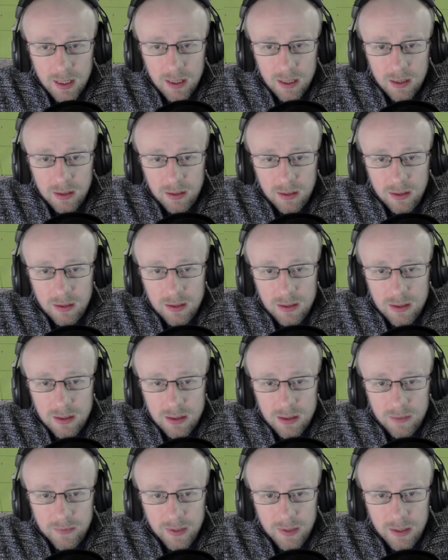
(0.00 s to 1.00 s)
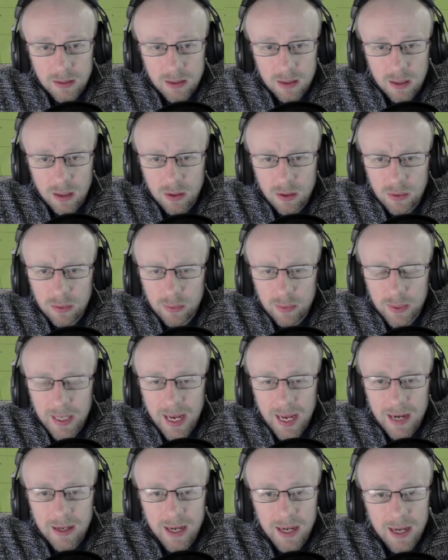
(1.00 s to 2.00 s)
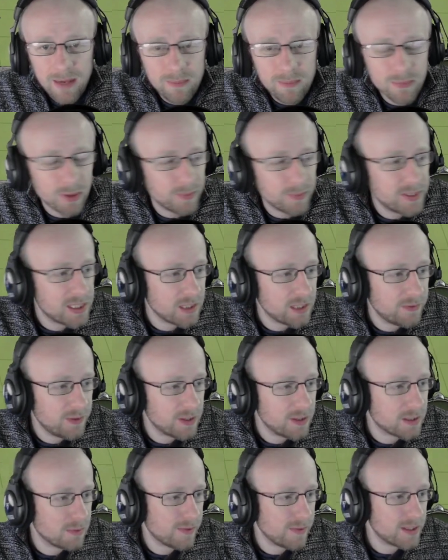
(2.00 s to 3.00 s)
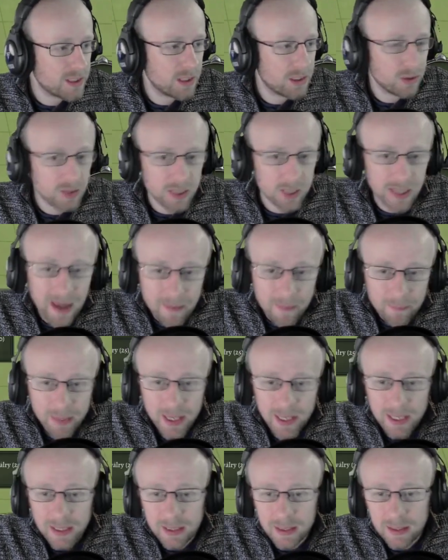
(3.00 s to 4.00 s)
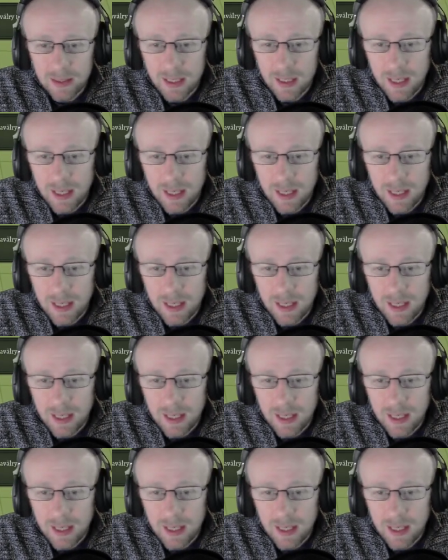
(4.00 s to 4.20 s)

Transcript: Lots of things. Oh, we can name them. This is the first time I've actually looked at a campaign.